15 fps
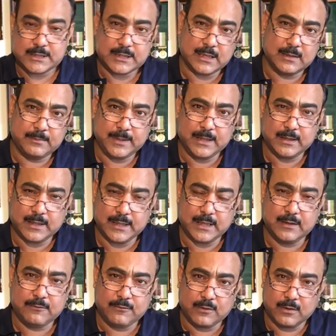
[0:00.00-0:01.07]
shall be
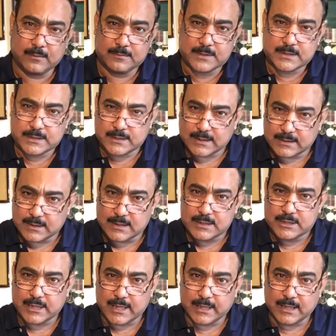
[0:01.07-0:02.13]
running from southern
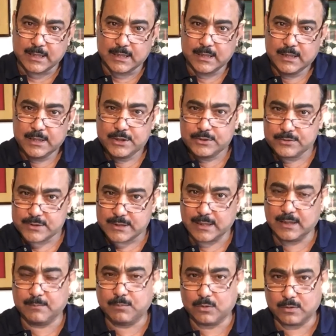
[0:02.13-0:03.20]
China to
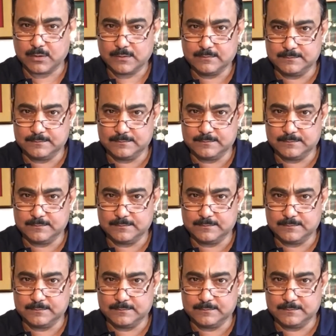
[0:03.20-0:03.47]
Singapore.